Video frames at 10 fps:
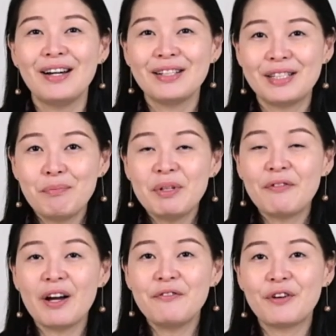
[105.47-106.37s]
A
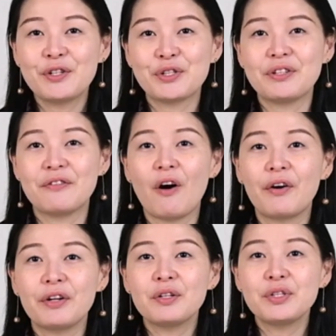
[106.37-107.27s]
simplified version of
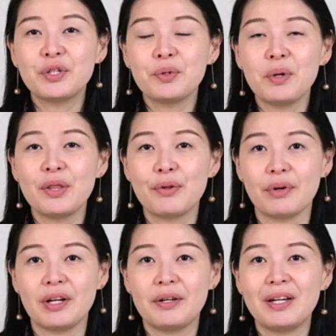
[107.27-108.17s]
Article 2 and
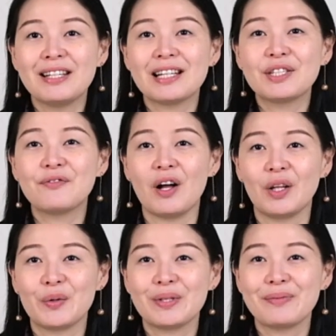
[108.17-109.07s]
3 is as
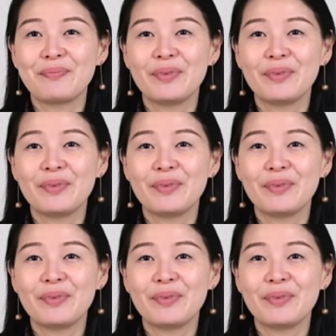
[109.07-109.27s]
follows.